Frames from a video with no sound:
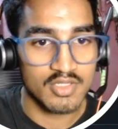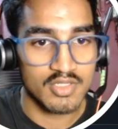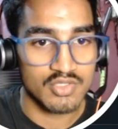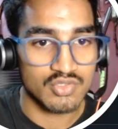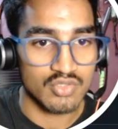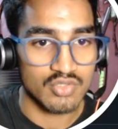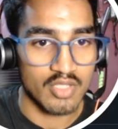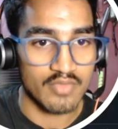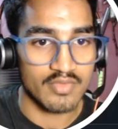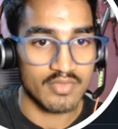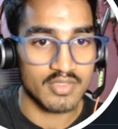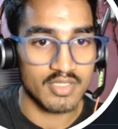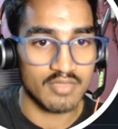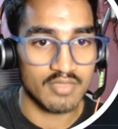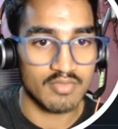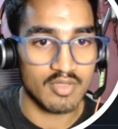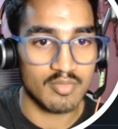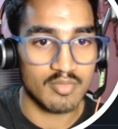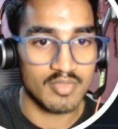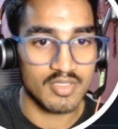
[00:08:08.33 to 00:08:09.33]
So everything
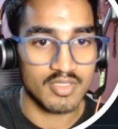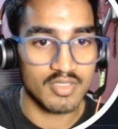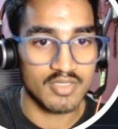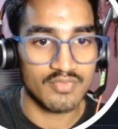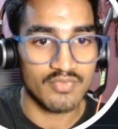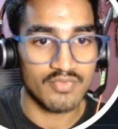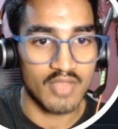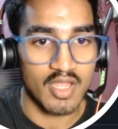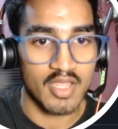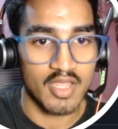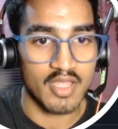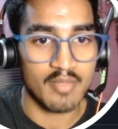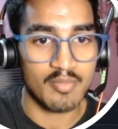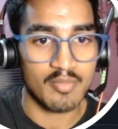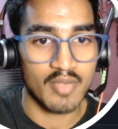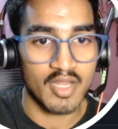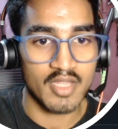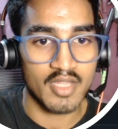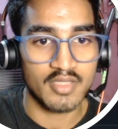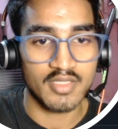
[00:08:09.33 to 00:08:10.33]
will be, if I
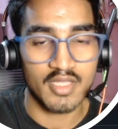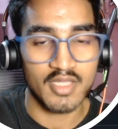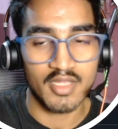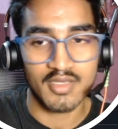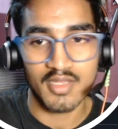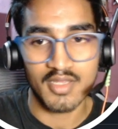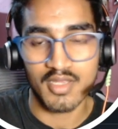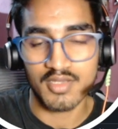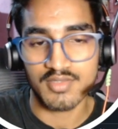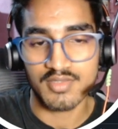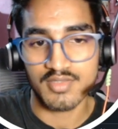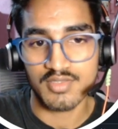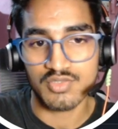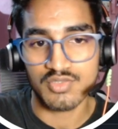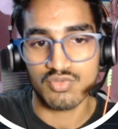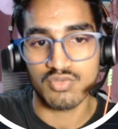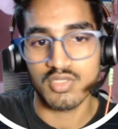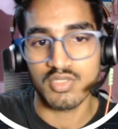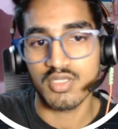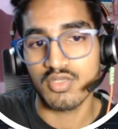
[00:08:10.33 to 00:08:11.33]
apply the any access
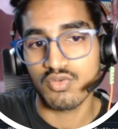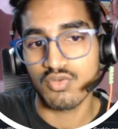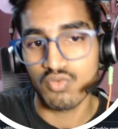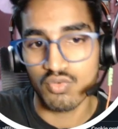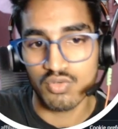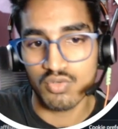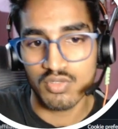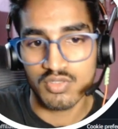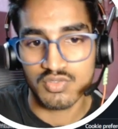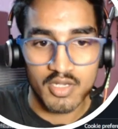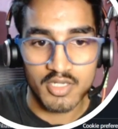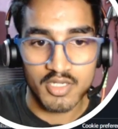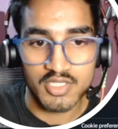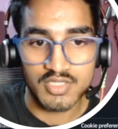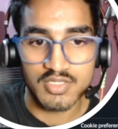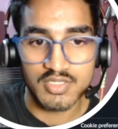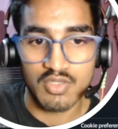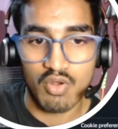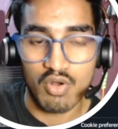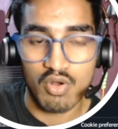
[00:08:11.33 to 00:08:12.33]
to the root, so it
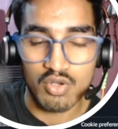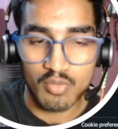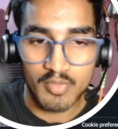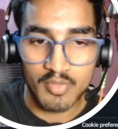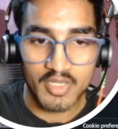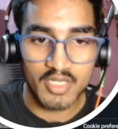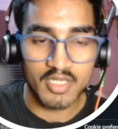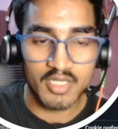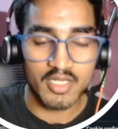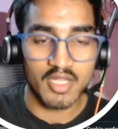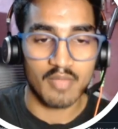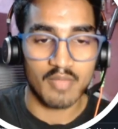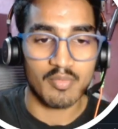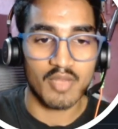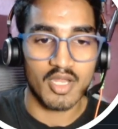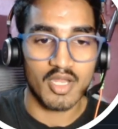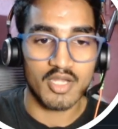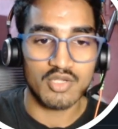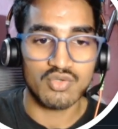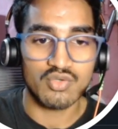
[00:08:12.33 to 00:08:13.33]
is automatically
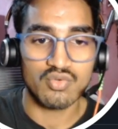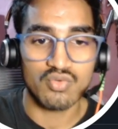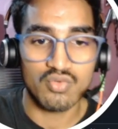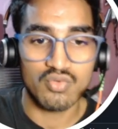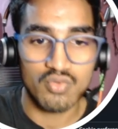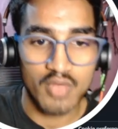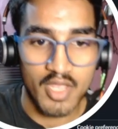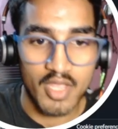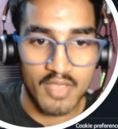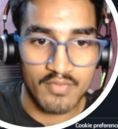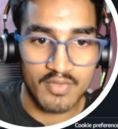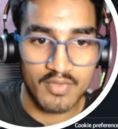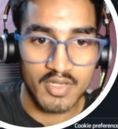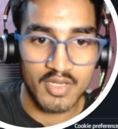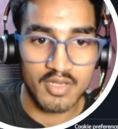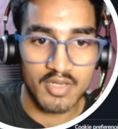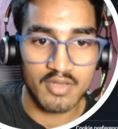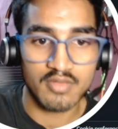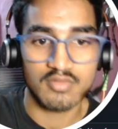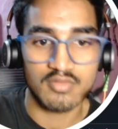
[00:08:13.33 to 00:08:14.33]
applied to
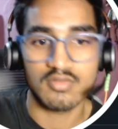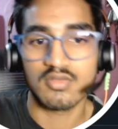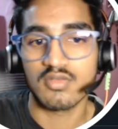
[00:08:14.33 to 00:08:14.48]
every